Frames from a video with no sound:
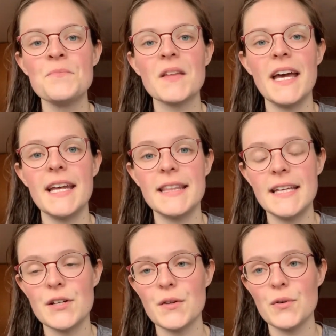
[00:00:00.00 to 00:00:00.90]
And at the
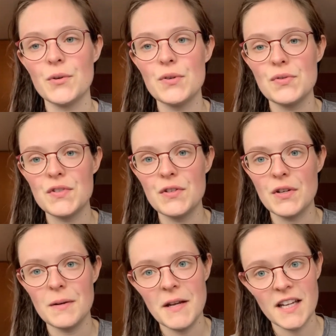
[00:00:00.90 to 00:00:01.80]
end of the cruise, you
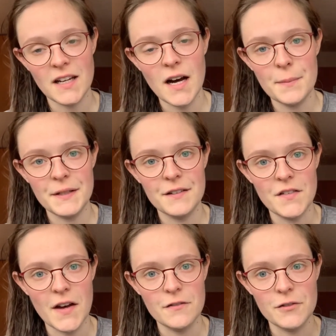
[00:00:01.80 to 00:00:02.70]
can make a copy of
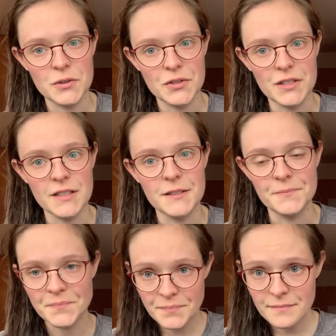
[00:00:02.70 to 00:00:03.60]
that folder
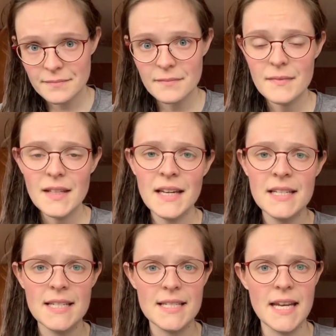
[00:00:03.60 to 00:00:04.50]

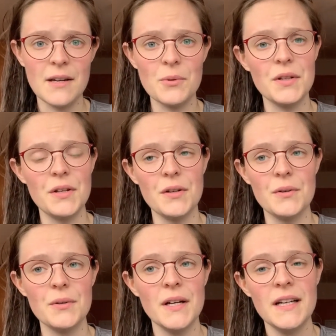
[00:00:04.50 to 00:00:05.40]
to take with you.